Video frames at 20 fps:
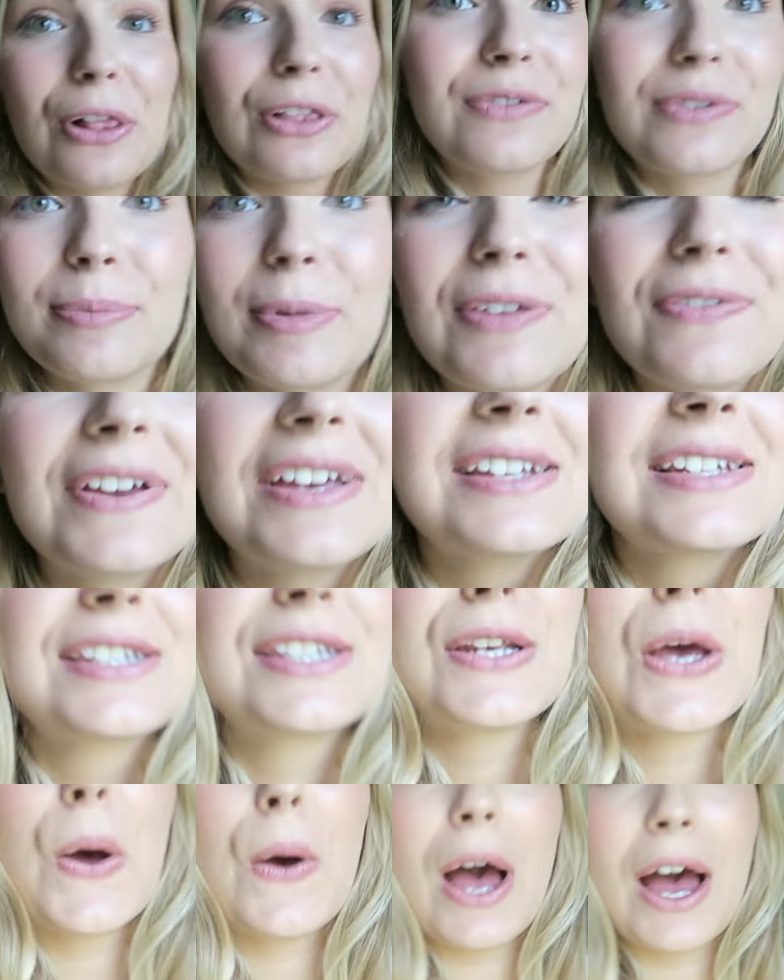all over my face
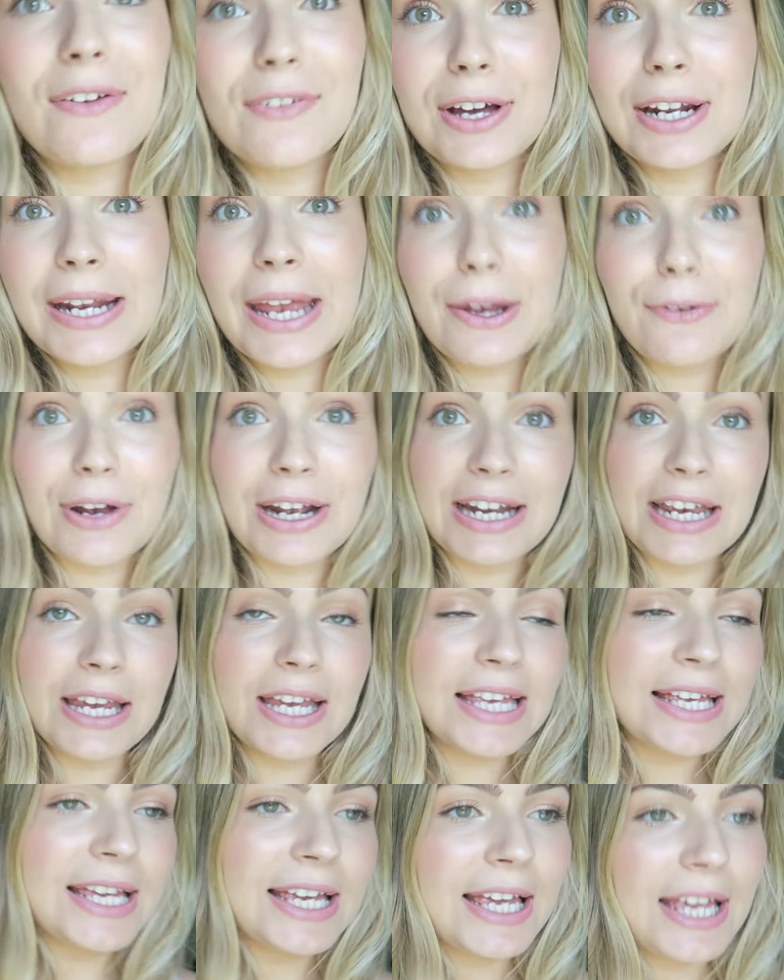so I've got to get ready